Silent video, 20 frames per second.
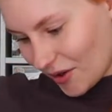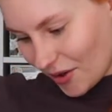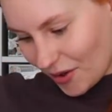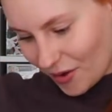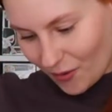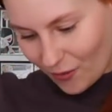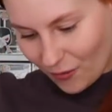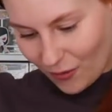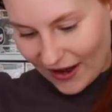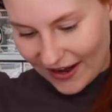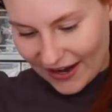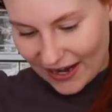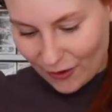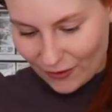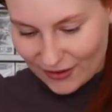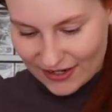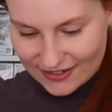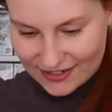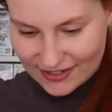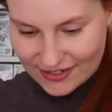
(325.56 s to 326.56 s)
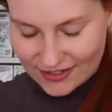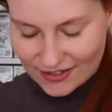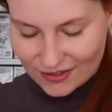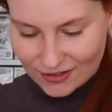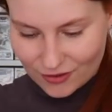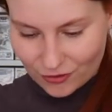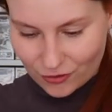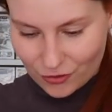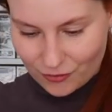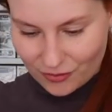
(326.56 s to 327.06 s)
Oh wow, he's
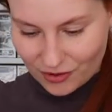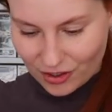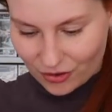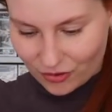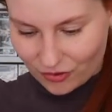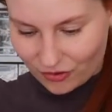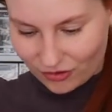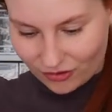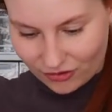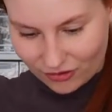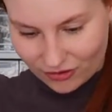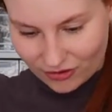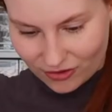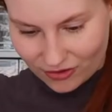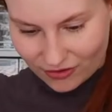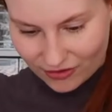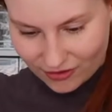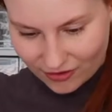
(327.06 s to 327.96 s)
super cool.